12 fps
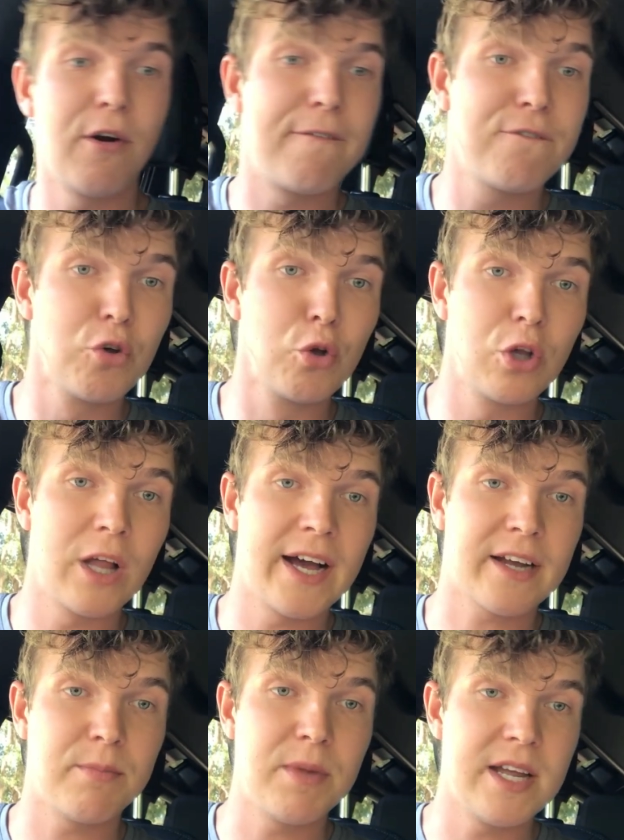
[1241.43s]
a fool
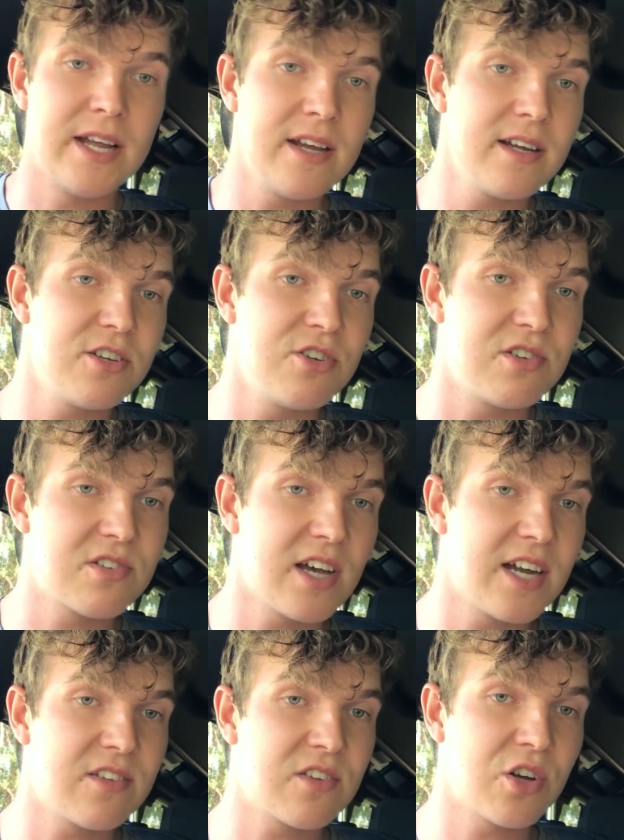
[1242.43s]
like me and you
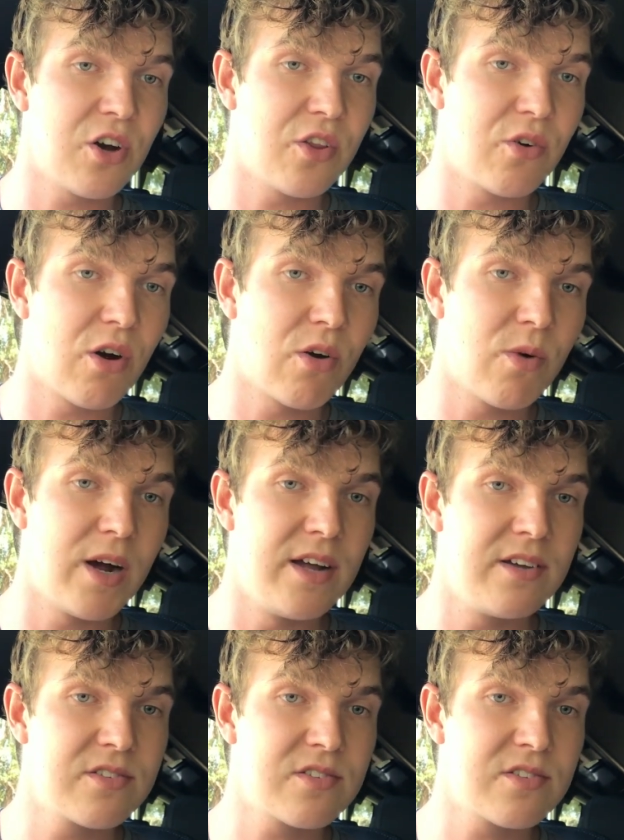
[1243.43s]
decided to go the wrong way.